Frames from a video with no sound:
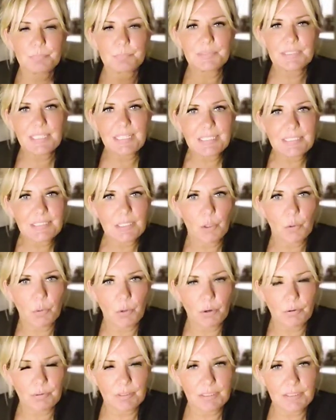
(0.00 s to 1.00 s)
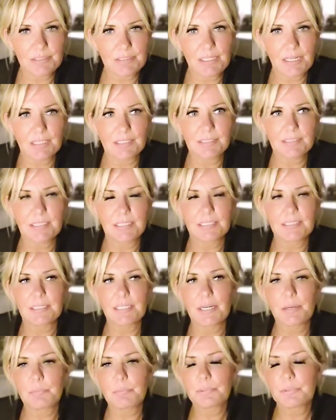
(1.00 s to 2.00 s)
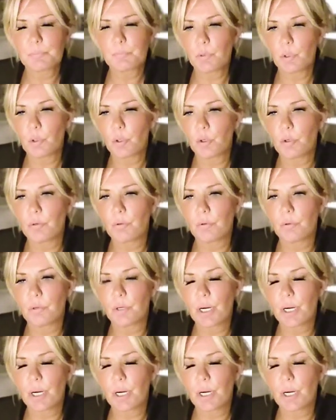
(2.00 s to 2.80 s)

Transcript: detail orientated, it was more